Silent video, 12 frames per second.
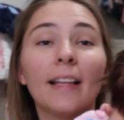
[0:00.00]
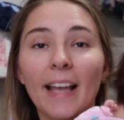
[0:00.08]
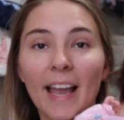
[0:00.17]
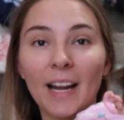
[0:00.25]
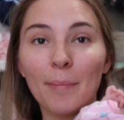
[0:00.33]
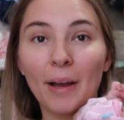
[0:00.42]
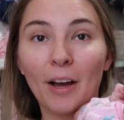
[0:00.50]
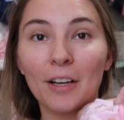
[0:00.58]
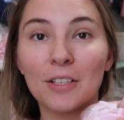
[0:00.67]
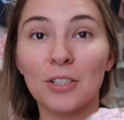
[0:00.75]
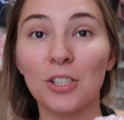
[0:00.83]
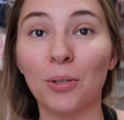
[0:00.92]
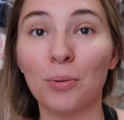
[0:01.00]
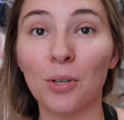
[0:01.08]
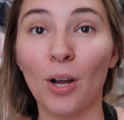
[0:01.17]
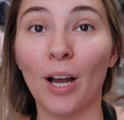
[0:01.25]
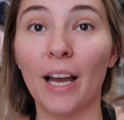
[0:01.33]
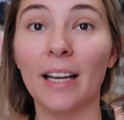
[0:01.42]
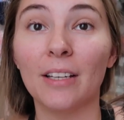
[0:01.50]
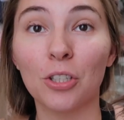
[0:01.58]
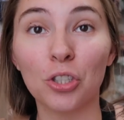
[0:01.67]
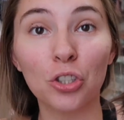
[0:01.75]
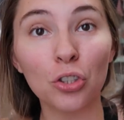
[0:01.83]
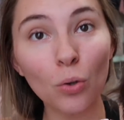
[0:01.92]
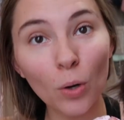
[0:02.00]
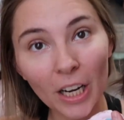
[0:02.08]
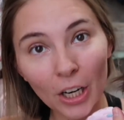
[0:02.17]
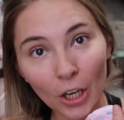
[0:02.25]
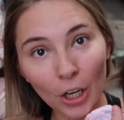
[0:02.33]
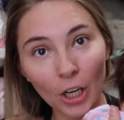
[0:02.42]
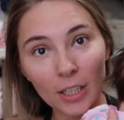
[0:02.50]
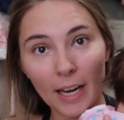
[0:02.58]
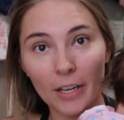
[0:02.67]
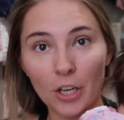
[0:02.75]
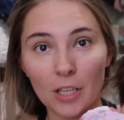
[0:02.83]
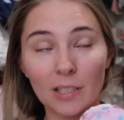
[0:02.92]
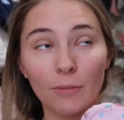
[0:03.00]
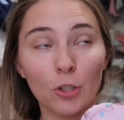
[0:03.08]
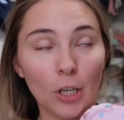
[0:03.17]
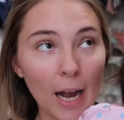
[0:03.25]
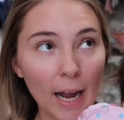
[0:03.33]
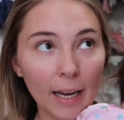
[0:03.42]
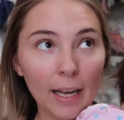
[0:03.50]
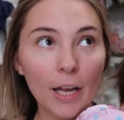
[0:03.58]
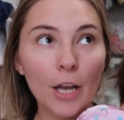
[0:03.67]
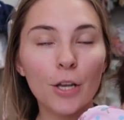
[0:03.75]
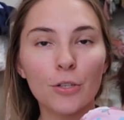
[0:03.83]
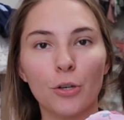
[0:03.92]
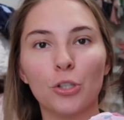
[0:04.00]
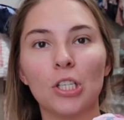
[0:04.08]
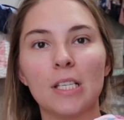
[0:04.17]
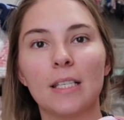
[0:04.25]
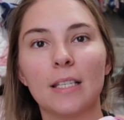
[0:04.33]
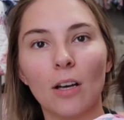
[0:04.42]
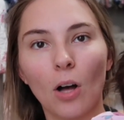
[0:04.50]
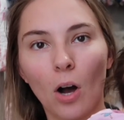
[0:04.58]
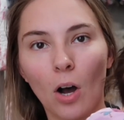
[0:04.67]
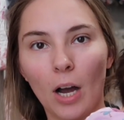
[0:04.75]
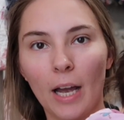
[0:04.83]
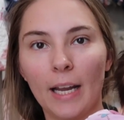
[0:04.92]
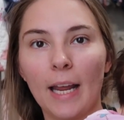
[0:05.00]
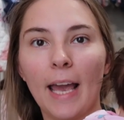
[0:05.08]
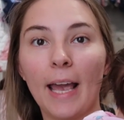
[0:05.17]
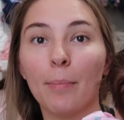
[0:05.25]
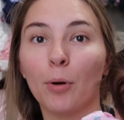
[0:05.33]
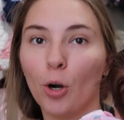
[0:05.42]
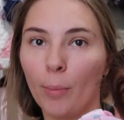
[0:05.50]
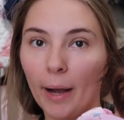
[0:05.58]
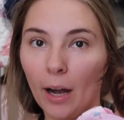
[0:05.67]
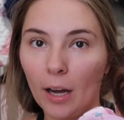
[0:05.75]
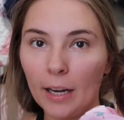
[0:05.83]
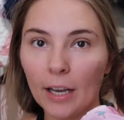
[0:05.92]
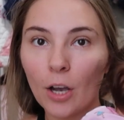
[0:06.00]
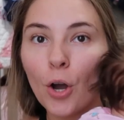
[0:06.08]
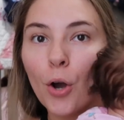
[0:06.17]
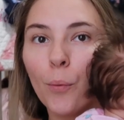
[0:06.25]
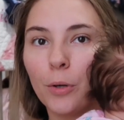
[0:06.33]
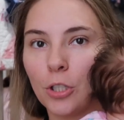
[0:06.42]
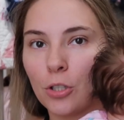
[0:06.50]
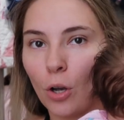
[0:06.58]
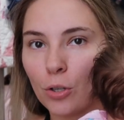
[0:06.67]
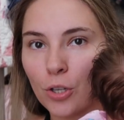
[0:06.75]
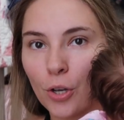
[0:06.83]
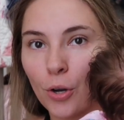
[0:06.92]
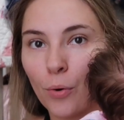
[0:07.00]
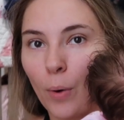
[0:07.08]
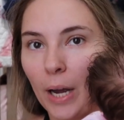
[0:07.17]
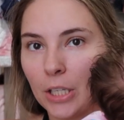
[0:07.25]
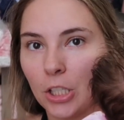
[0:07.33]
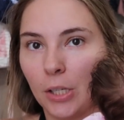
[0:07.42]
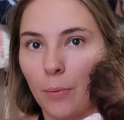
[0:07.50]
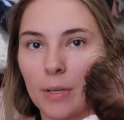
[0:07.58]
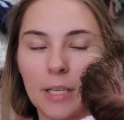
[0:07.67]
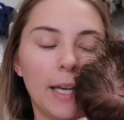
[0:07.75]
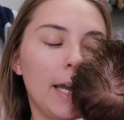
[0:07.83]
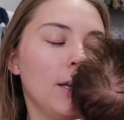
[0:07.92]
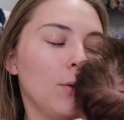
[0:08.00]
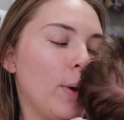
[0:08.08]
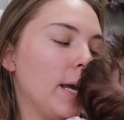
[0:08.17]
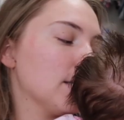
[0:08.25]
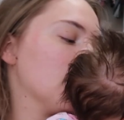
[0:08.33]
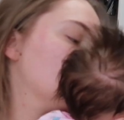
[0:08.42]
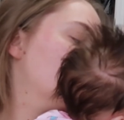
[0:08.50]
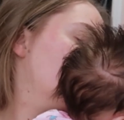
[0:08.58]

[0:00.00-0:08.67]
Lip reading: The antibiotics she was on destroyed her digestive tract, so she's still on a probiotic, which is also why she wasn't gaining weight.